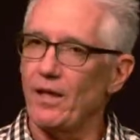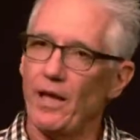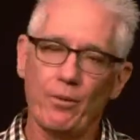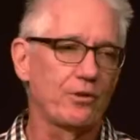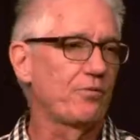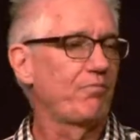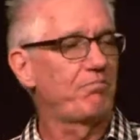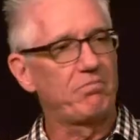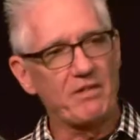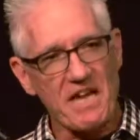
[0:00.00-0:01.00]
There was
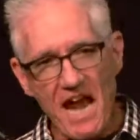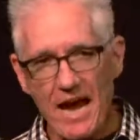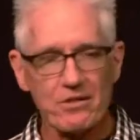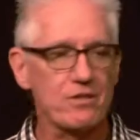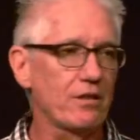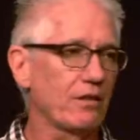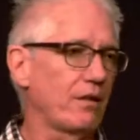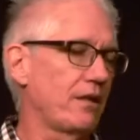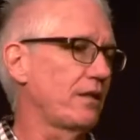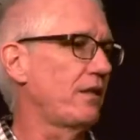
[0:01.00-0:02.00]
reaction,
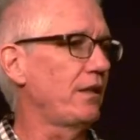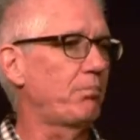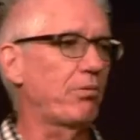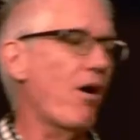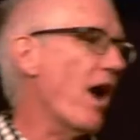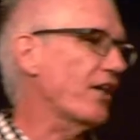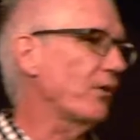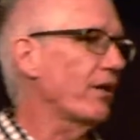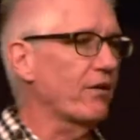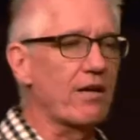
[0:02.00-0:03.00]
the, the
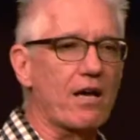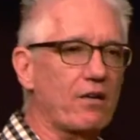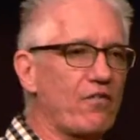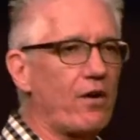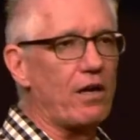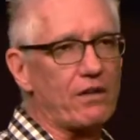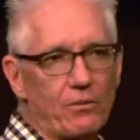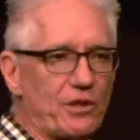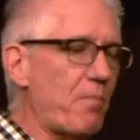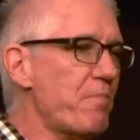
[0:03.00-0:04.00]
procurator got involved, it
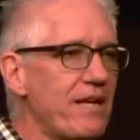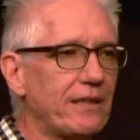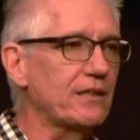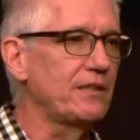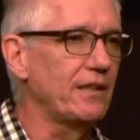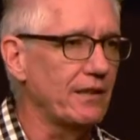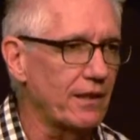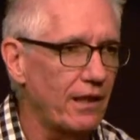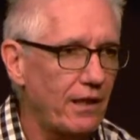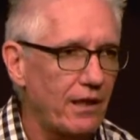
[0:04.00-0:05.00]
was a big
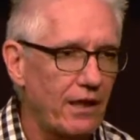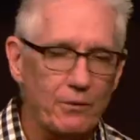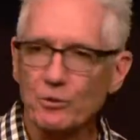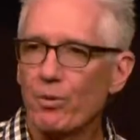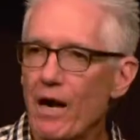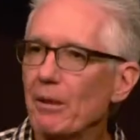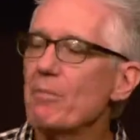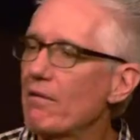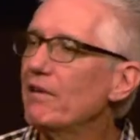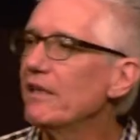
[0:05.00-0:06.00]
stink. And he was probably
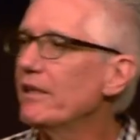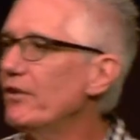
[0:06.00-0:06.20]
about ready to